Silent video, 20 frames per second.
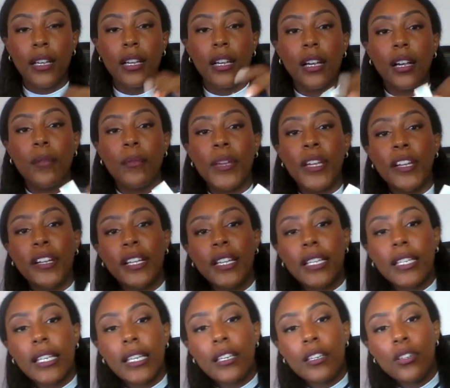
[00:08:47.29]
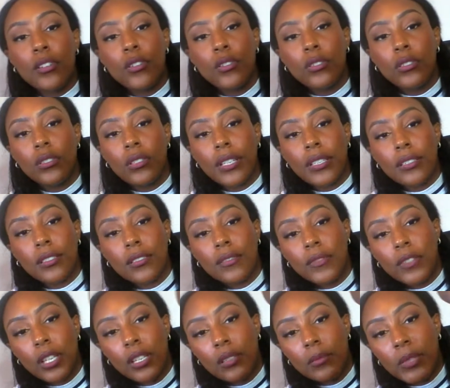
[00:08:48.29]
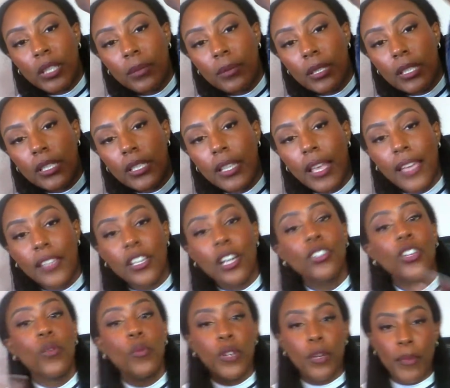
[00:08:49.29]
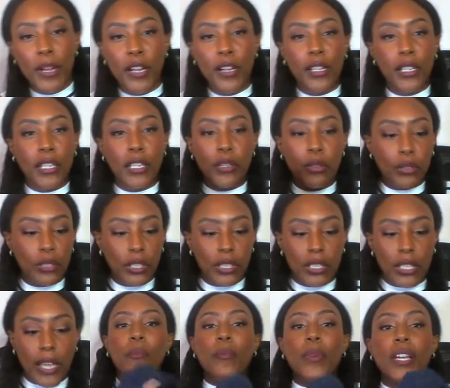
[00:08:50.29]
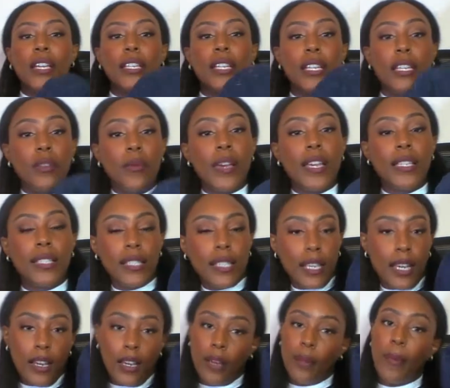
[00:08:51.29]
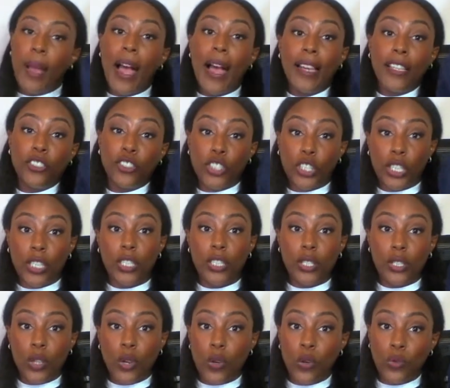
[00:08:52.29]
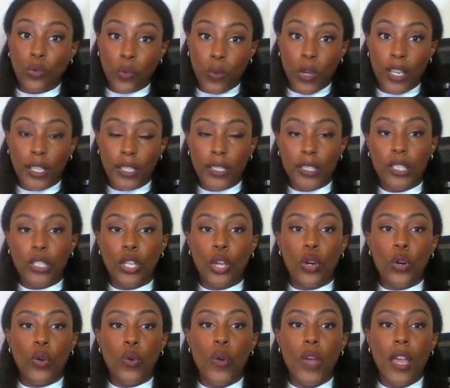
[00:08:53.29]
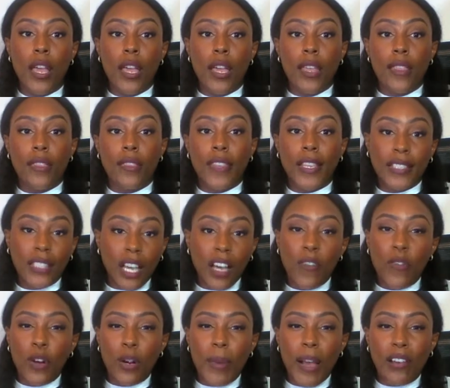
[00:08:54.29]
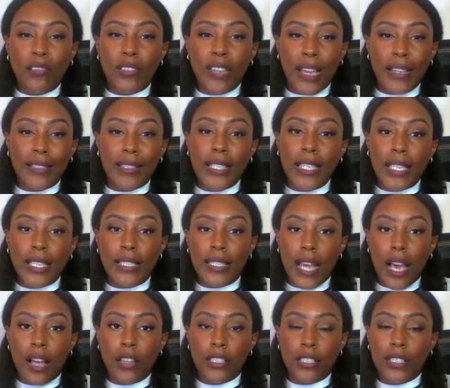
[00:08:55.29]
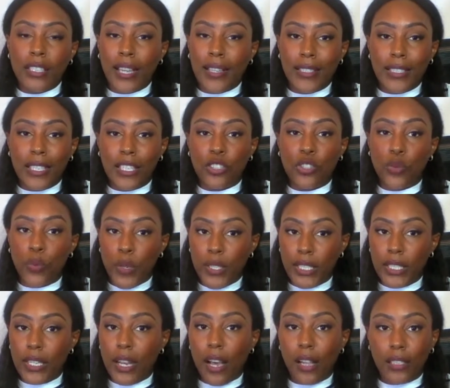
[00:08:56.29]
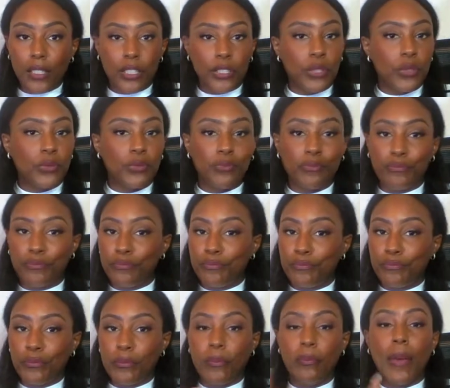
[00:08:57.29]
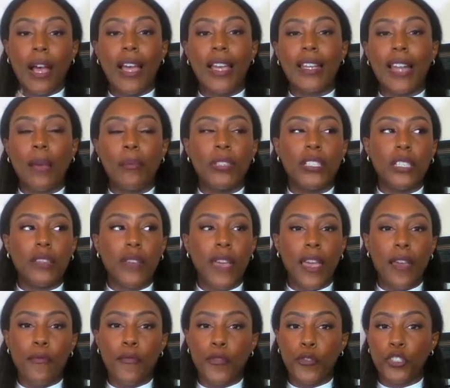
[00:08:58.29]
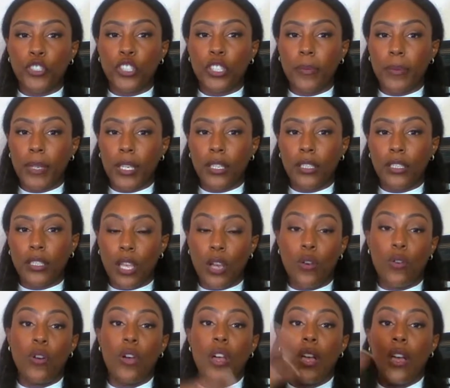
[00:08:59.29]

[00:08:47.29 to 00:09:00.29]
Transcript: American Eagle. I don't know if y'all will be able to see that. Y'all know what American Eagle looks like. But anyways, I just sold one. So they sell for about $19, $20. Mine, I believe, had free shipping. So